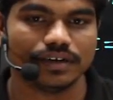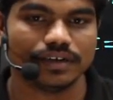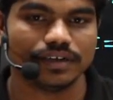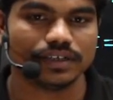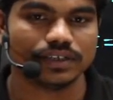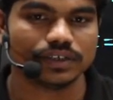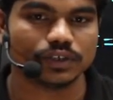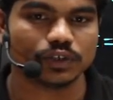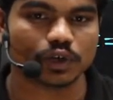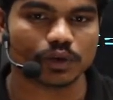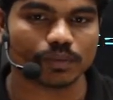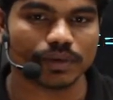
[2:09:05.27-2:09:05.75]

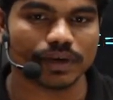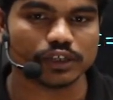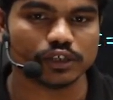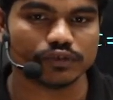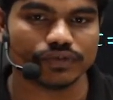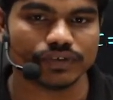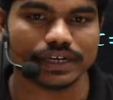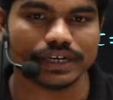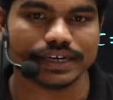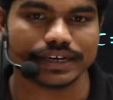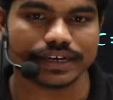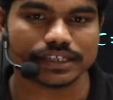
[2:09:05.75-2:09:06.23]
Sukma, you
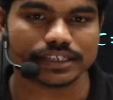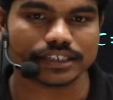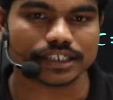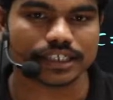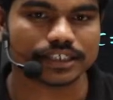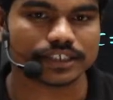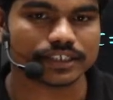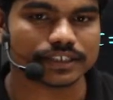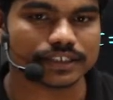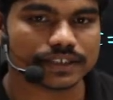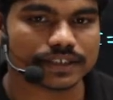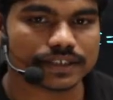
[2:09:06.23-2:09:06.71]
feel
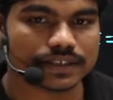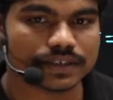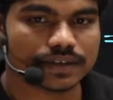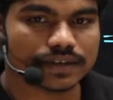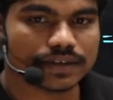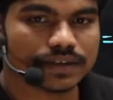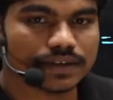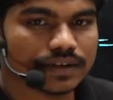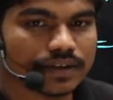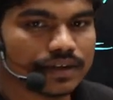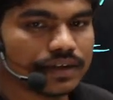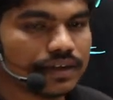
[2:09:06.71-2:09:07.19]
decreases?
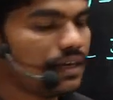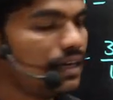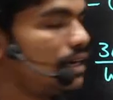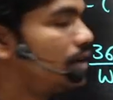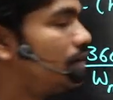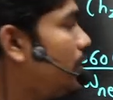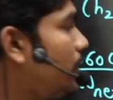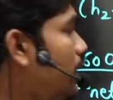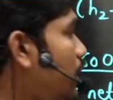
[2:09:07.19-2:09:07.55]
It will